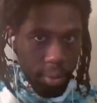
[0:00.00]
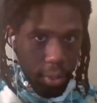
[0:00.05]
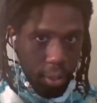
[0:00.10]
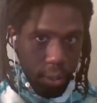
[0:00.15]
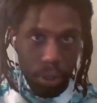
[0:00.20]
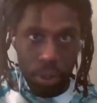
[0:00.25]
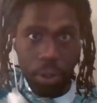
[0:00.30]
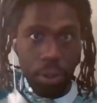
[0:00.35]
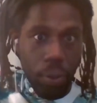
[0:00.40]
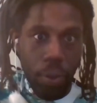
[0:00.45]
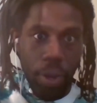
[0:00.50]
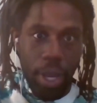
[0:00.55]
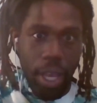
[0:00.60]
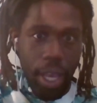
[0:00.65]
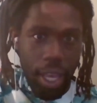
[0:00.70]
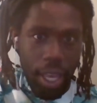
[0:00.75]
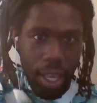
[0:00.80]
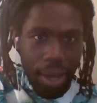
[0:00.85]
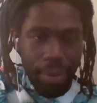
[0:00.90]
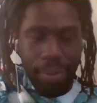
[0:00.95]
to
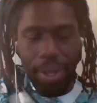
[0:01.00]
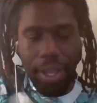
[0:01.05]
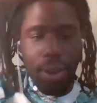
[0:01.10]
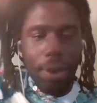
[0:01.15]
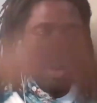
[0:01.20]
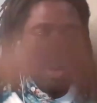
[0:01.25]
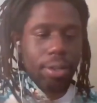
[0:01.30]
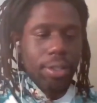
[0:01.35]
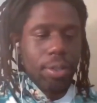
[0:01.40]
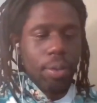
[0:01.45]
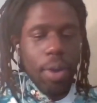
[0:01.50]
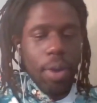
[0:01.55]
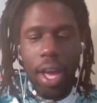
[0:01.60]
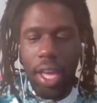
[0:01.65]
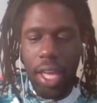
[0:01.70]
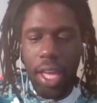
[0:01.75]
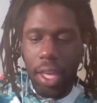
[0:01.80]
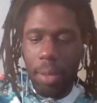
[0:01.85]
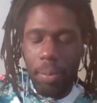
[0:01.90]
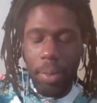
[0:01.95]
way up here. So I
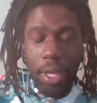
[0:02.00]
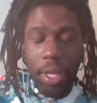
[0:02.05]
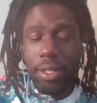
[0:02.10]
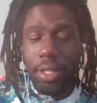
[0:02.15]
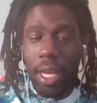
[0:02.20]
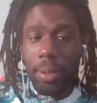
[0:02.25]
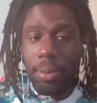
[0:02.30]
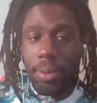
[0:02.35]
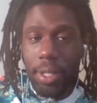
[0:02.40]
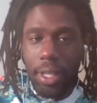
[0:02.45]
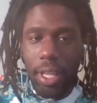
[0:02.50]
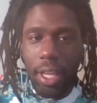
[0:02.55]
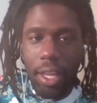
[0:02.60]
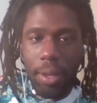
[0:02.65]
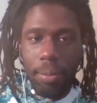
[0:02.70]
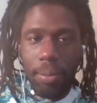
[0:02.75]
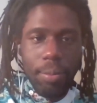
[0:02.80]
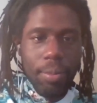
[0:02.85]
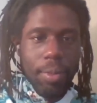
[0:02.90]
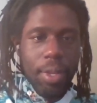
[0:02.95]
am in debt to
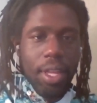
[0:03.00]
them.